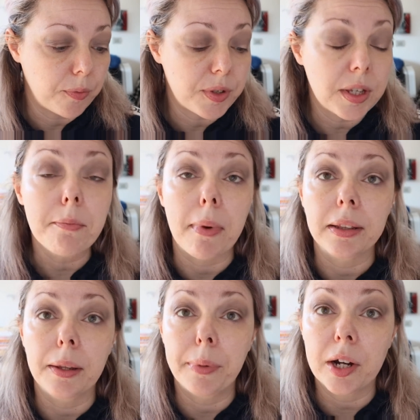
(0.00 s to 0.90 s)
Sigma,
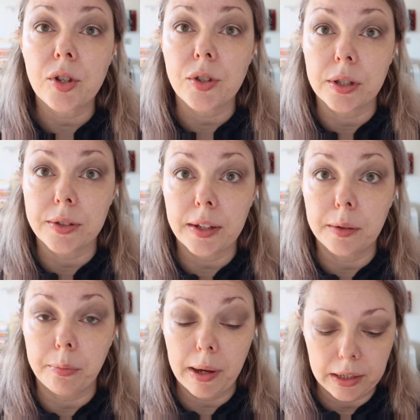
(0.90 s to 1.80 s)
the brushes inside
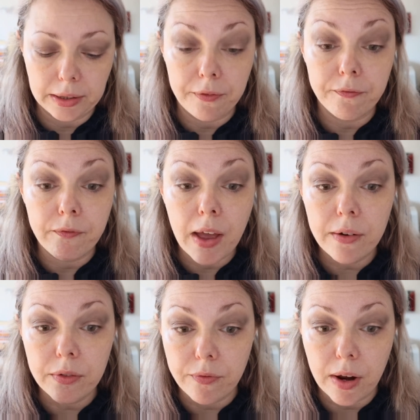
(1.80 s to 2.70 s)
the palette, are
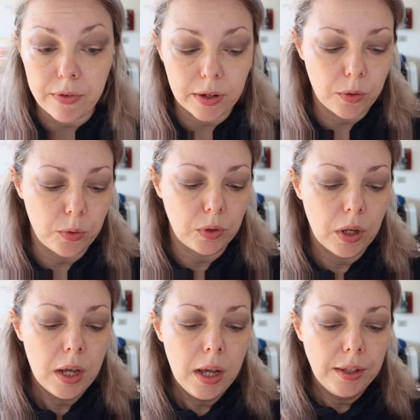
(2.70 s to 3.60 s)
very very good.
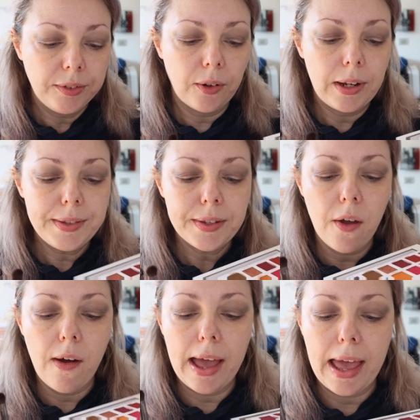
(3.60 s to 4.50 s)
So let's
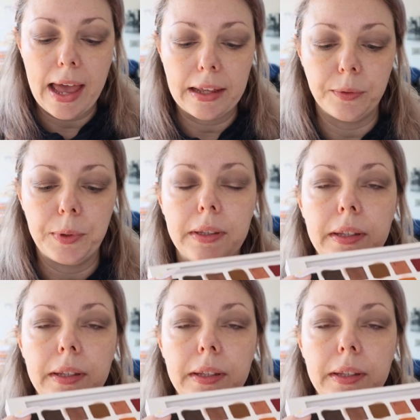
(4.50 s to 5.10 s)
go ahead with